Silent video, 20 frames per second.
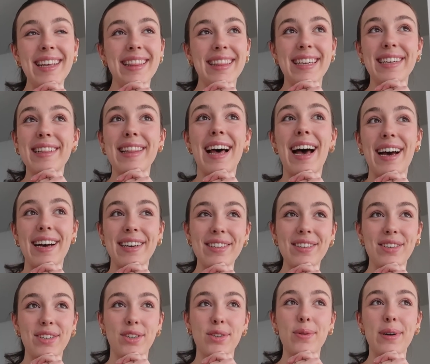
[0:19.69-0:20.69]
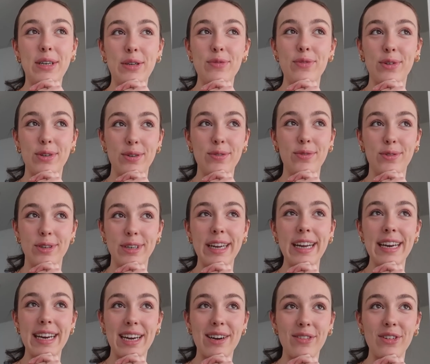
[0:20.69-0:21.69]
The last 24 to
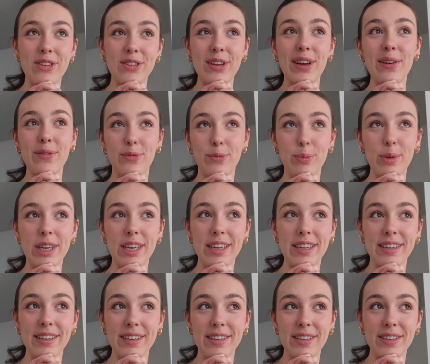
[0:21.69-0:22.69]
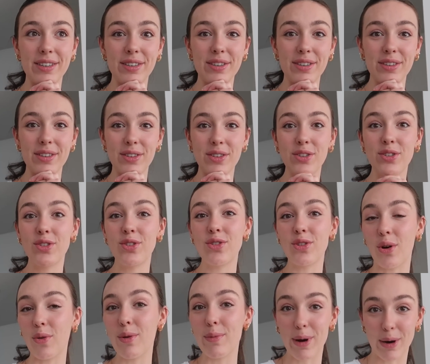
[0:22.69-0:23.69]
48 hours have been
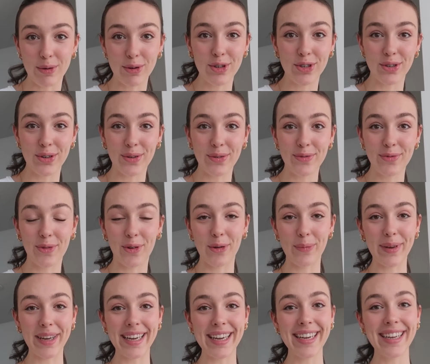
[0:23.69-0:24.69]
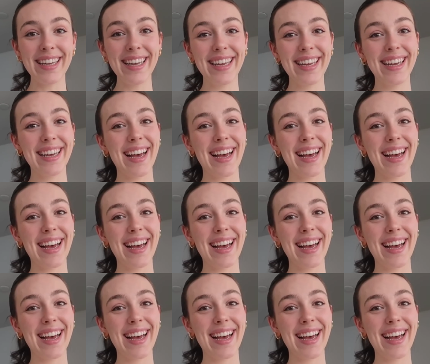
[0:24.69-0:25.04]
so emotional for me.